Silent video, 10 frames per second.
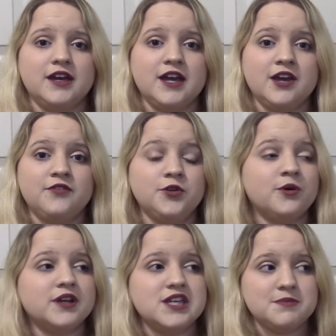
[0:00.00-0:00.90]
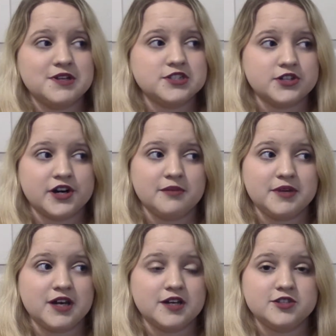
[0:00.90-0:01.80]
If you want to keep Instagram
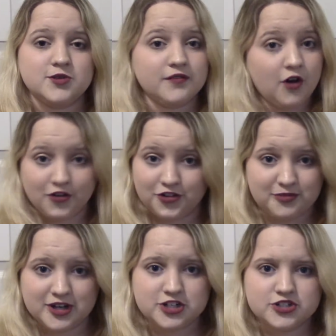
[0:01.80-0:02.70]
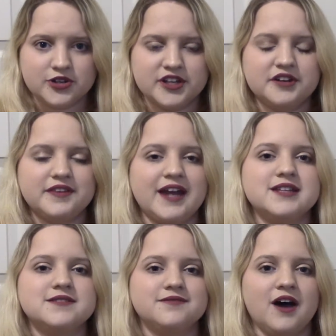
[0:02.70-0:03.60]
because you have all your pictures on there, that
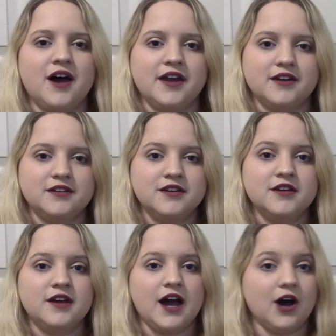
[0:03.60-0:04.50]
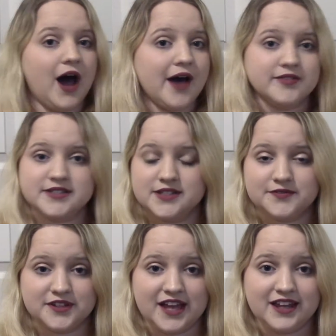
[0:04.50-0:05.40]
is fine. I'll have a
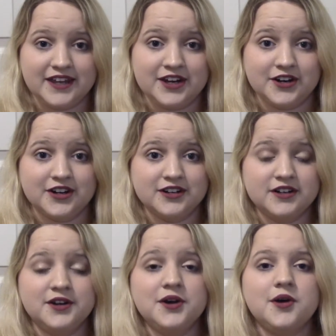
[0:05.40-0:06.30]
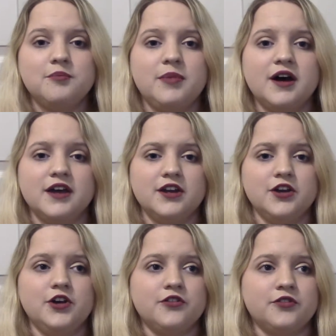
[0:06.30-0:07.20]
tip for that later. But
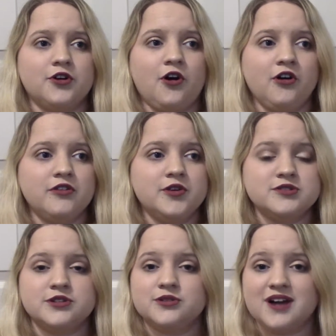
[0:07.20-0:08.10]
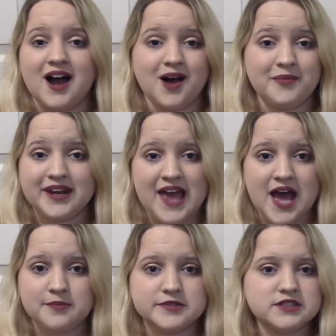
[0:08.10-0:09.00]
for all of those little comment
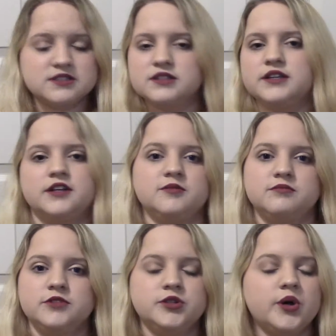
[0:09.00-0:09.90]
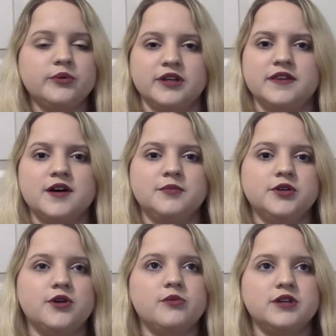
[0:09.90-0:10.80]
apps, delete them. You don't need them.
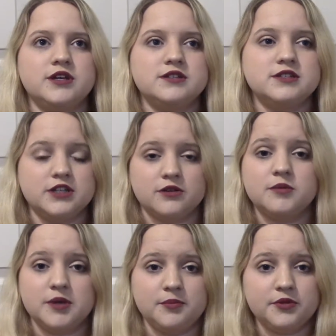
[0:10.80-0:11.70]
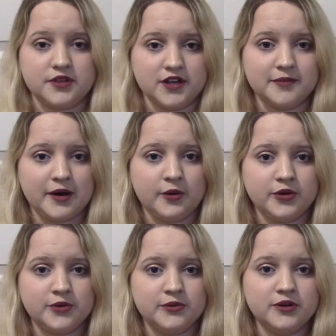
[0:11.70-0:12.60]
You don't need to hear what people think about
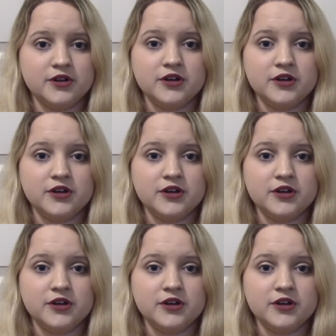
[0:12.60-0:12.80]
you.